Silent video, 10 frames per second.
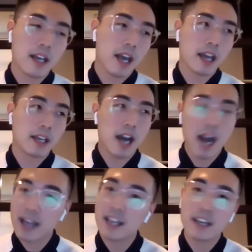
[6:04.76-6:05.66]
and
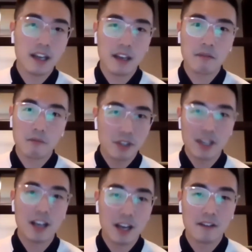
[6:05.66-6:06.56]
hiking, which I
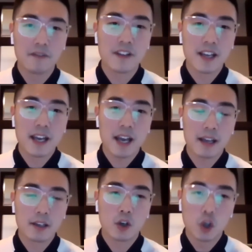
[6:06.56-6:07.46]
love,
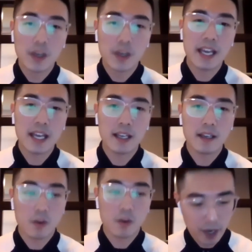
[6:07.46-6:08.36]
and
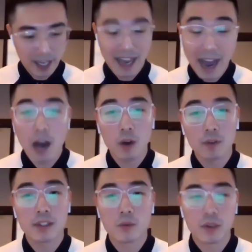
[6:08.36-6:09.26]
cooking, working
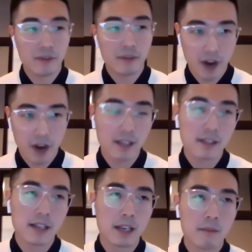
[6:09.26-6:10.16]
out with my
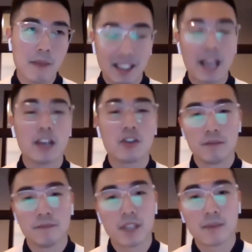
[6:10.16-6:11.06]
friends, and
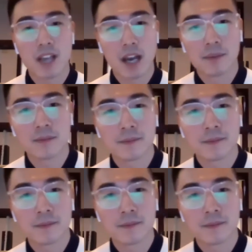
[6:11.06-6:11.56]
meditation sometimes.